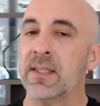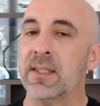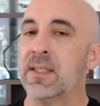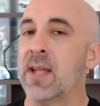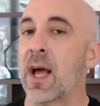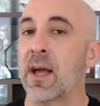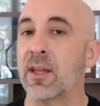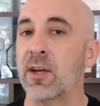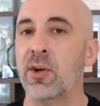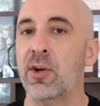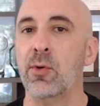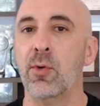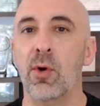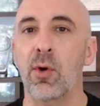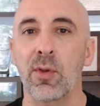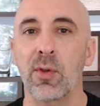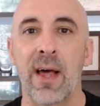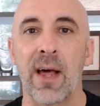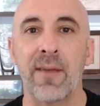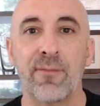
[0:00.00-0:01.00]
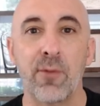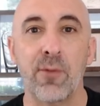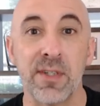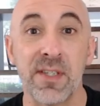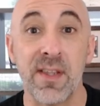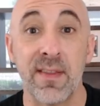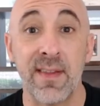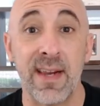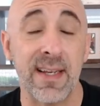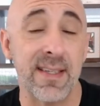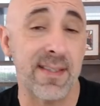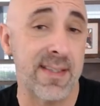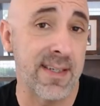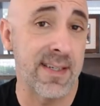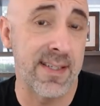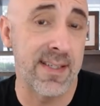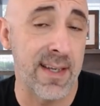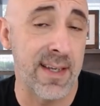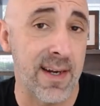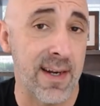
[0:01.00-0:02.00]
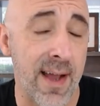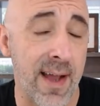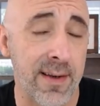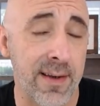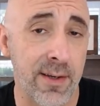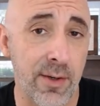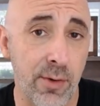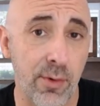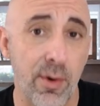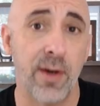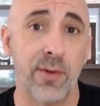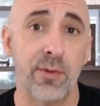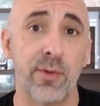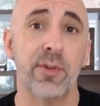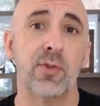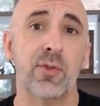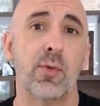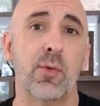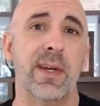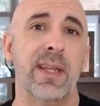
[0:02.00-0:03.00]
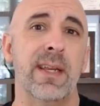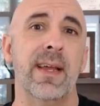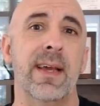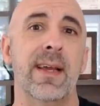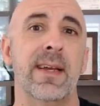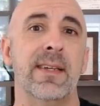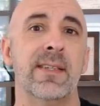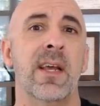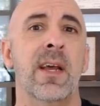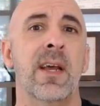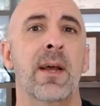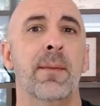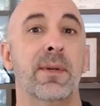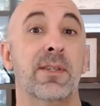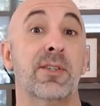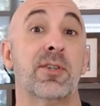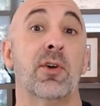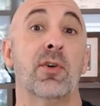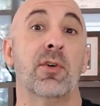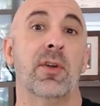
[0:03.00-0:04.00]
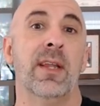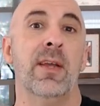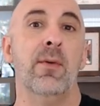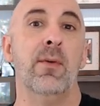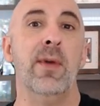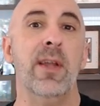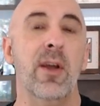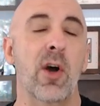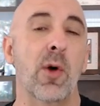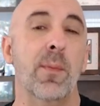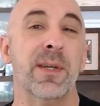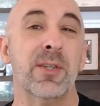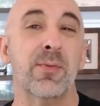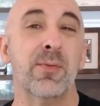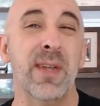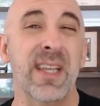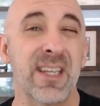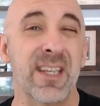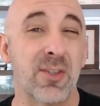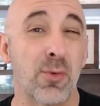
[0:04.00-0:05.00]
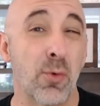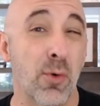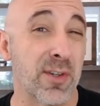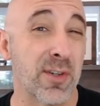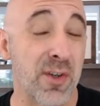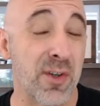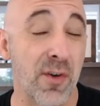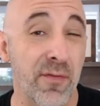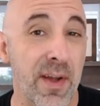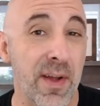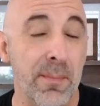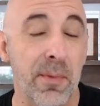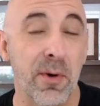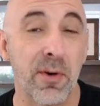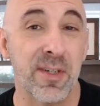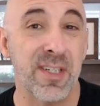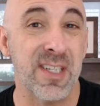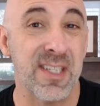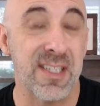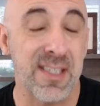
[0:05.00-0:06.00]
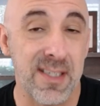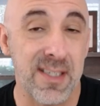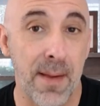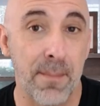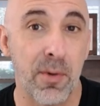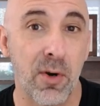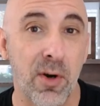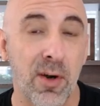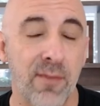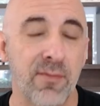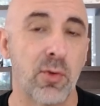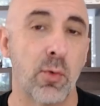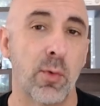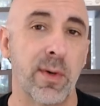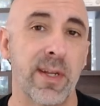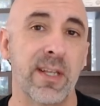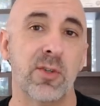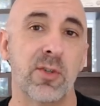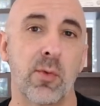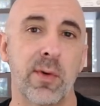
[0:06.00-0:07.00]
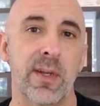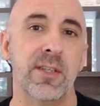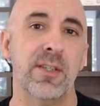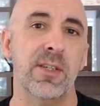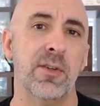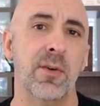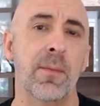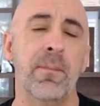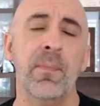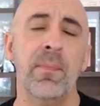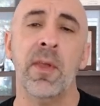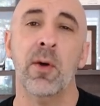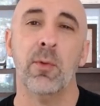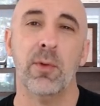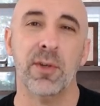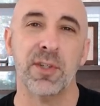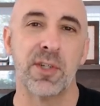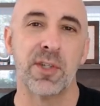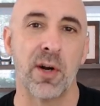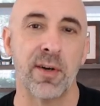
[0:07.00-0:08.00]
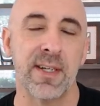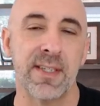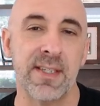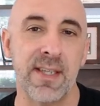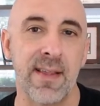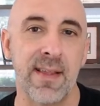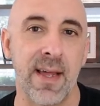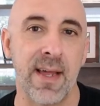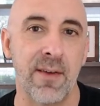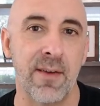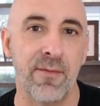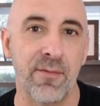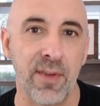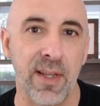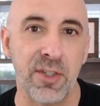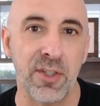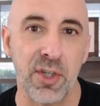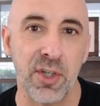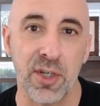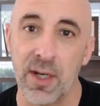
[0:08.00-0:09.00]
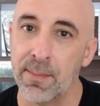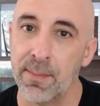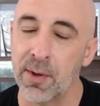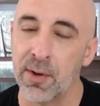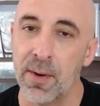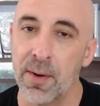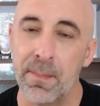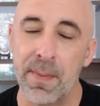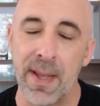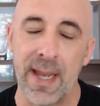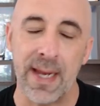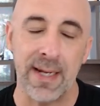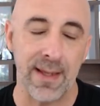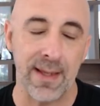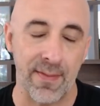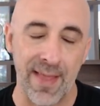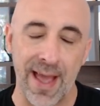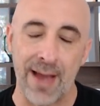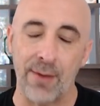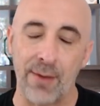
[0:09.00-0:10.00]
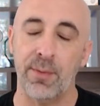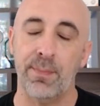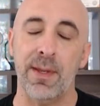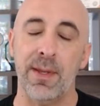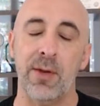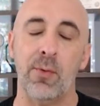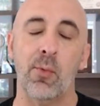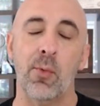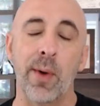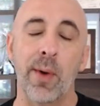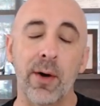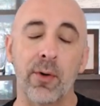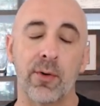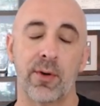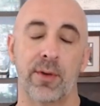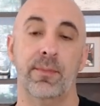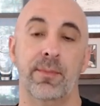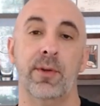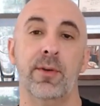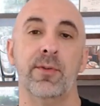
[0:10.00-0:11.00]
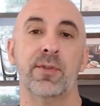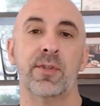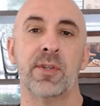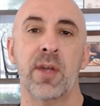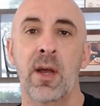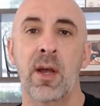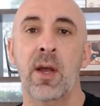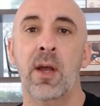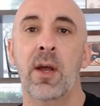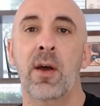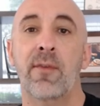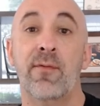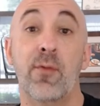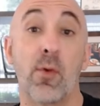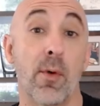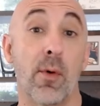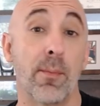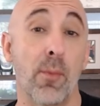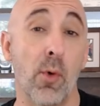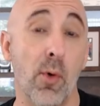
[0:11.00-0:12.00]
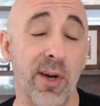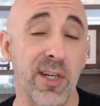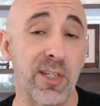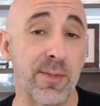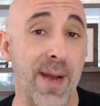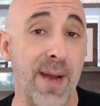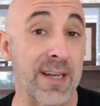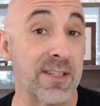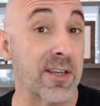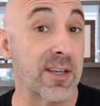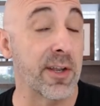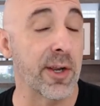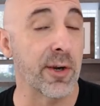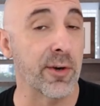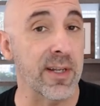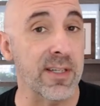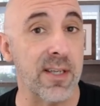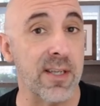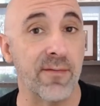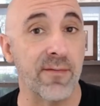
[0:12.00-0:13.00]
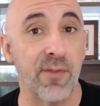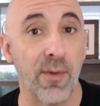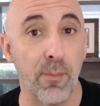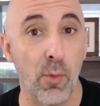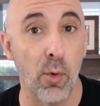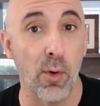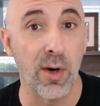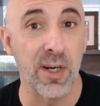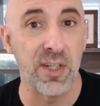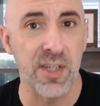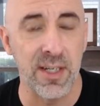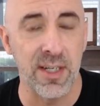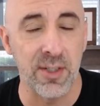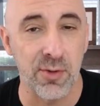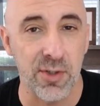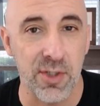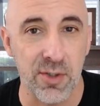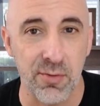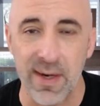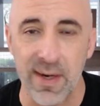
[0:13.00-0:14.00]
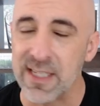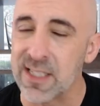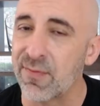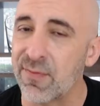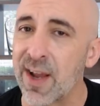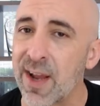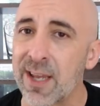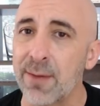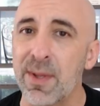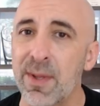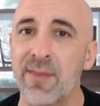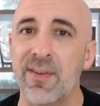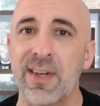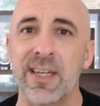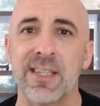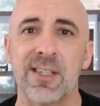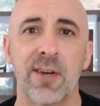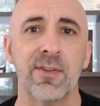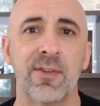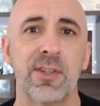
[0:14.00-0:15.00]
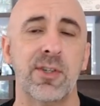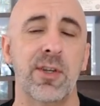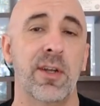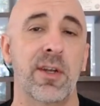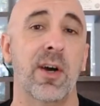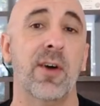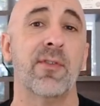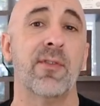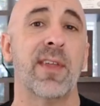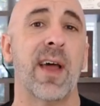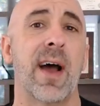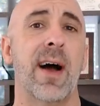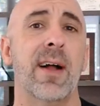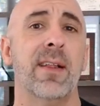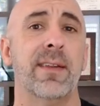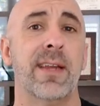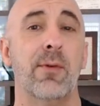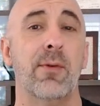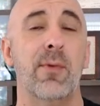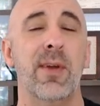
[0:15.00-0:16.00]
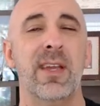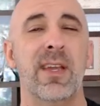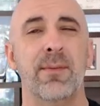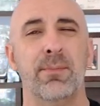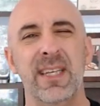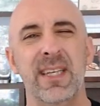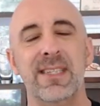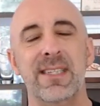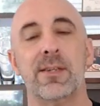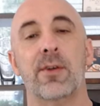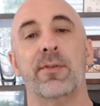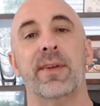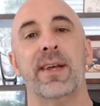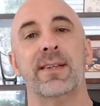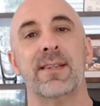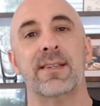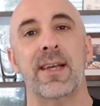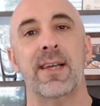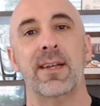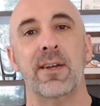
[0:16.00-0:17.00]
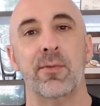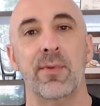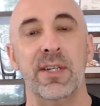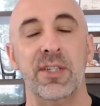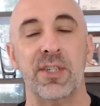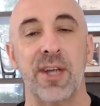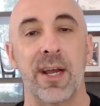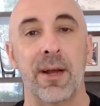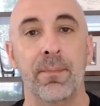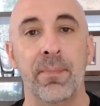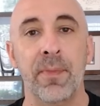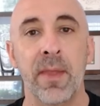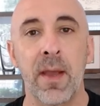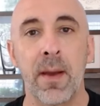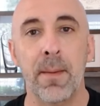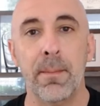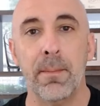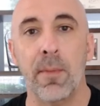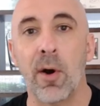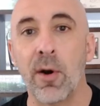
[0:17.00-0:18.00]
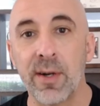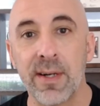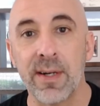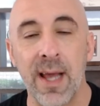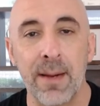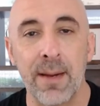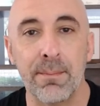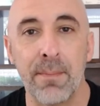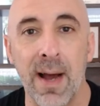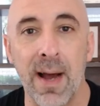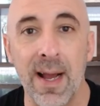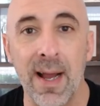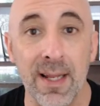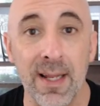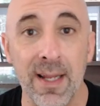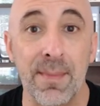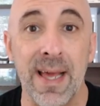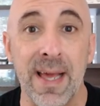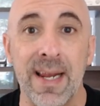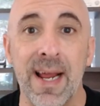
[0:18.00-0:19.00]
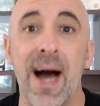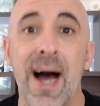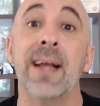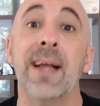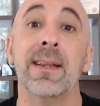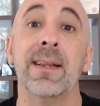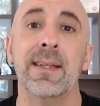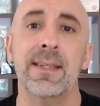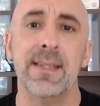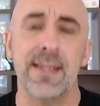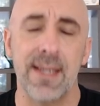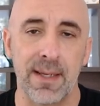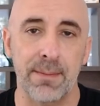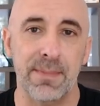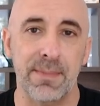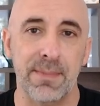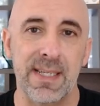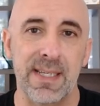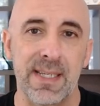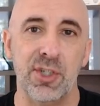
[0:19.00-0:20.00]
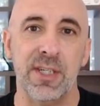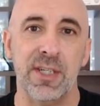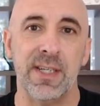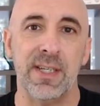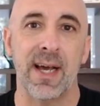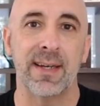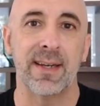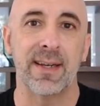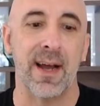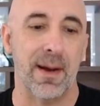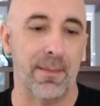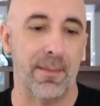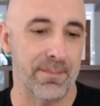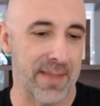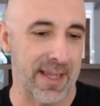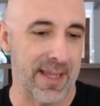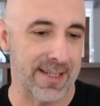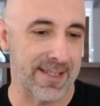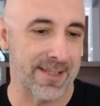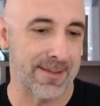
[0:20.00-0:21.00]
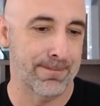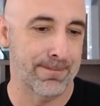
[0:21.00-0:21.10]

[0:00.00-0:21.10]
Not going to do a whole lot for us in the next 60 to 90 to 120 days, but certainly we hope as we get towards November, December of 2022, we'll start to see that inflation number abate, and that would be welcome news for mortgage-backed securities and for mortgage interest rates. If I can be of any service to you over the holiday weekend, please don't hesitate to reach out. Mark.Milam at highlandmtg.com. Thanks.